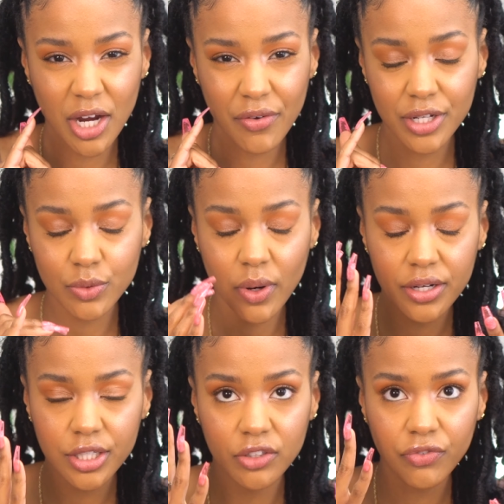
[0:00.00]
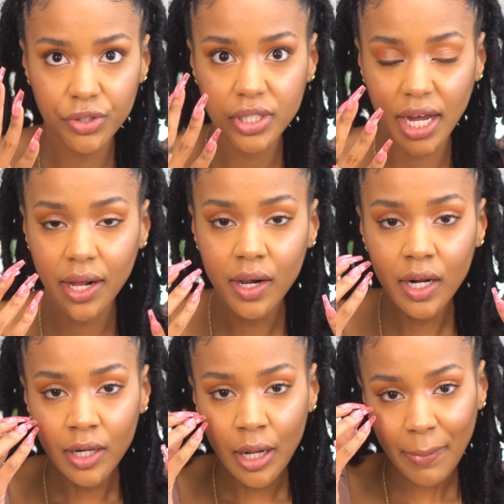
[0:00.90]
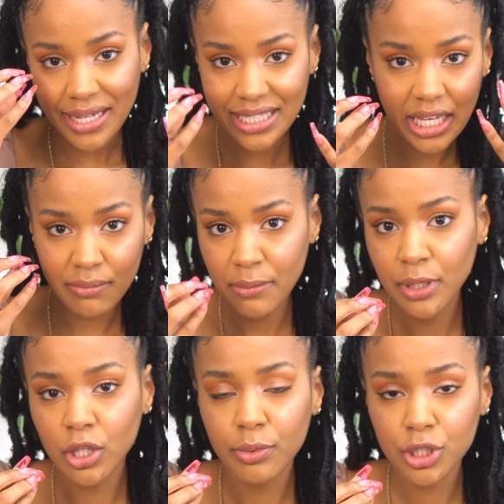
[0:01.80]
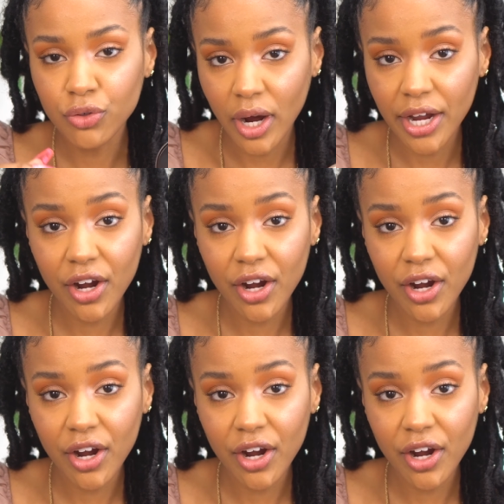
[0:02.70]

areas where it just feels like my skin may be a little bit drier,